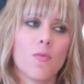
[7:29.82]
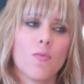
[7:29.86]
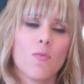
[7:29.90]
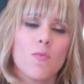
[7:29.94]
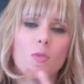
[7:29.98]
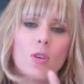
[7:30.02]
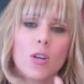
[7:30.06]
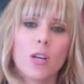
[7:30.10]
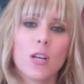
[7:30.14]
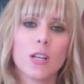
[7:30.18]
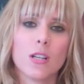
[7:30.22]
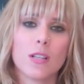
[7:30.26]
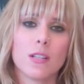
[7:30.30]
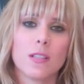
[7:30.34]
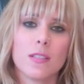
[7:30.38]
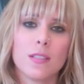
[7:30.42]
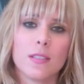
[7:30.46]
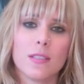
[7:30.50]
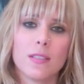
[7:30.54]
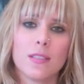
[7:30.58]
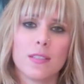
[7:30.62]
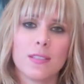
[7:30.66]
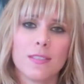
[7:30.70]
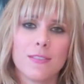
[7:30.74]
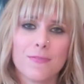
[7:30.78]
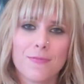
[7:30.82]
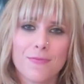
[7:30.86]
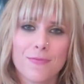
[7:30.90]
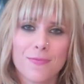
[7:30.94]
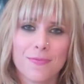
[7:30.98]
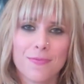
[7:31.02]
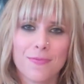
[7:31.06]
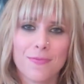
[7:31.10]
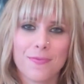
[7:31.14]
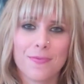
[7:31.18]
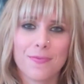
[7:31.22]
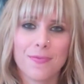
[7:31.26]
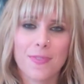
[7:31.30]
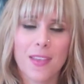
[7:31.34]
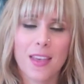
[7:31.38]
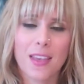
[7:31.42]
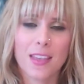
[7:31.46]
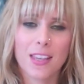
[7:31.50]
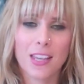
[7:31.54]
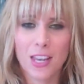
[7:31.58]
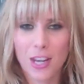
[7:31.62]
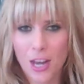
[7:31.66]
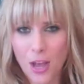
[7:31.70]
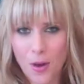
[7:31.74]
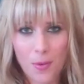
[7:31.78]
words.
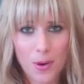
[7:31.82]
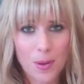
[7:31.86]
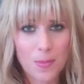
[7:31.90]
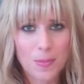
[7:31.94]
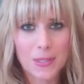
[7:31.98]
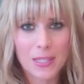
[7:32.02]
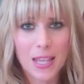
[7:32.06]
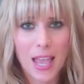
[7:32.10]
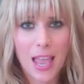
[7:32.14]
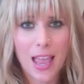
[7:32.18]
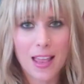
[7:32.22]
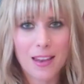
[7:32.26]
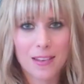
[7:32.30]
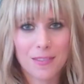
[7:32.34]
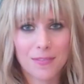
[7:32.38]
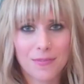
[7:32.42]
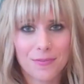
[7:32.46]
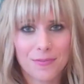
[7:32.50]
You know what I'm saying?